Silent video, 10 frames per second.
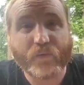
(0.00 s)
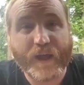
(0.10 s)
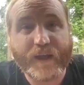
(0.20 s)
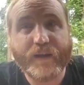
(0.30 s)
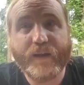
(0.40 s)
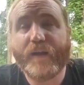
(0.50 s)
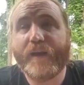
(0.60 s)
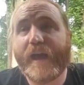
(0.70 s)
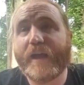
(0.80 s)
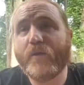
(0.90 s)
right?
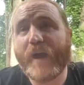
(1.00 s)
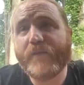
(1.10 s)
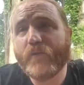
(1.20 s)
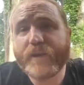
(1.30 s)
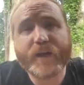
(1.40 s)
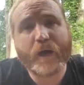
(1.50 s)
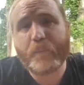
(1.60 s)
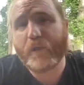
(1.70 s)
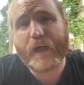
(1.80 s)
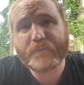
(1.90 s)
And you have only a
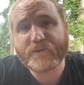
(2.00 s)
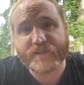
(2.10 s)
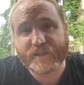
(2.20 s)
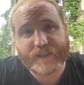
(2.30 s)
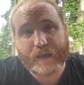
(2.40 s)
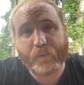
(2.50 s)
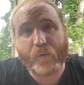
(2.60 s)
couple options at that